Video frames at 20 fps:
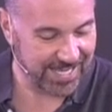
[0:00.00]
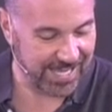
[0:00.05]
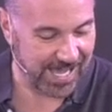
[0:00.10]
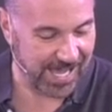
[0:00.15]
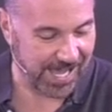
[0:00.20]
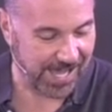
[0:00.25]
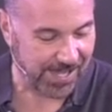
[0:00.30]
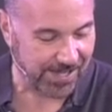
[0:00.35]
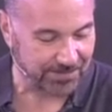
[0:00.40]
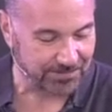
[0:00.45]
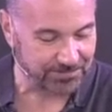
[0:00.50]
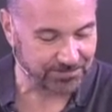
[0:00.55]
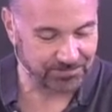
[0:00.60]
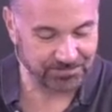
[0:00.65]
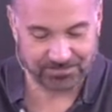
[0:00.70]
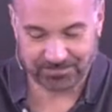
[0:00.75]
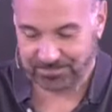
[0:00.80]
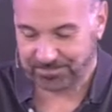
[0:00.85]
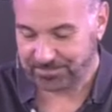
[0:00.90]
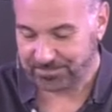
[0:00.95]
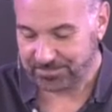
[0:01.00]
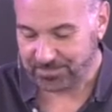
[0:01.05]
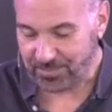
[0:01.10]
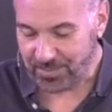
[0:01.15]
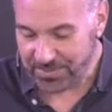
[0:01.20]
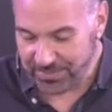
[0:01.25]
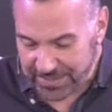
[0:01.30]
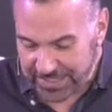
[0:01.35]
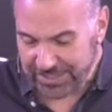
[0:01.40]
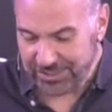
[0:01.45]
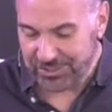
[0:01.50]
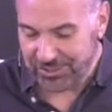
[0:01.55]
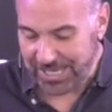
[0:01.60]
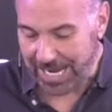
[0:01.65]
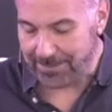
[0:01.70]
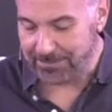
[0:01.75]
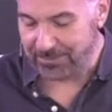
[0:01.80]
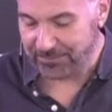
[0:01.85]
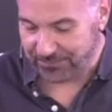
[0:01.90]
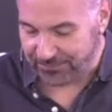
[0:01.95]
Then
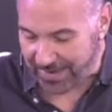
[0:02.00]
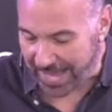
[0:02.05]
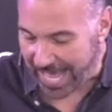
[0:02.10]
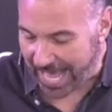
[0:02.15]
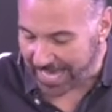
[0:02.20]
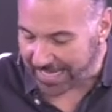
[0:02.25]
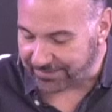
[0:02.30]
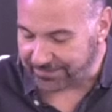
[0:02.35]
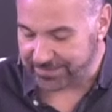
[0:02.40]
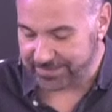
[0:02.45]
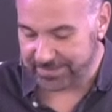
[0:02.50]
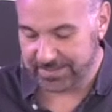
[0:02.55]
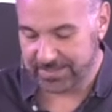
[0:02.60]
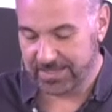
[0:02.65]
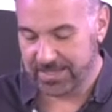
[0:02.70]
chapter 5,